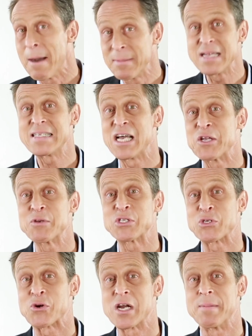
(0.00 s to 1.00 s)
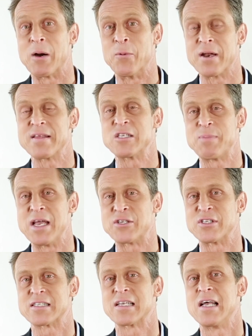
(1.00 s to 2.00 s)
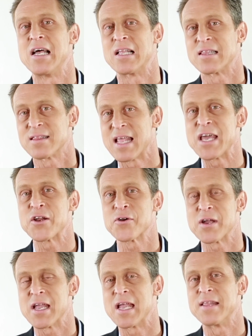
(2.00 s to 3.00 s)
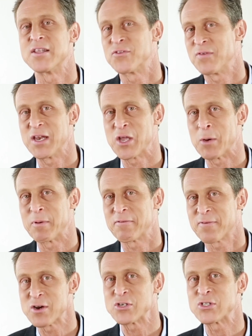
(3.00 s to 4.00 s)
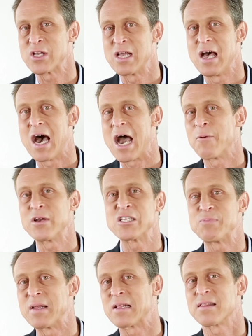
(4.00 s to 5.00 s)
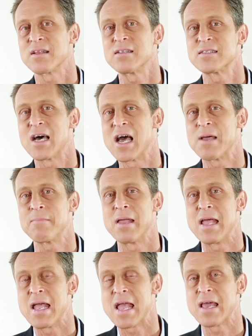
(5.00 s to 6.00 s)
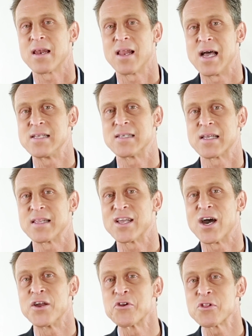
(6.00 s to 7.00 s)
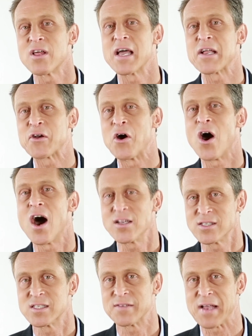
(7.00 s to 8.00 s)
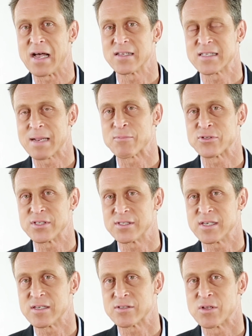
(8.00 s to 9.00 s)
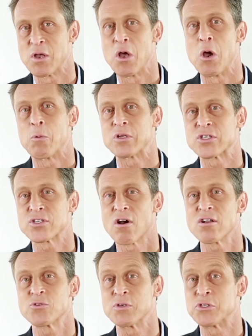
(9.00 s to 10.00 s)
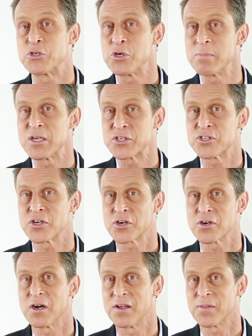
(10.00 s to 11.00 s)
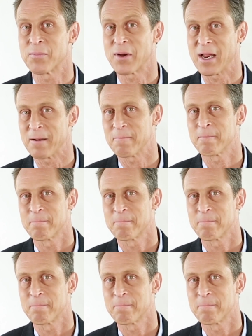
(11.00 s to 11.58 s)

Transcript: I'm going to tell you a story about one of these patients later in this video. But first, I want to spend a little time analyzing the underlying causes of Alzheimer's disease, which starts with too much sugar on the brain.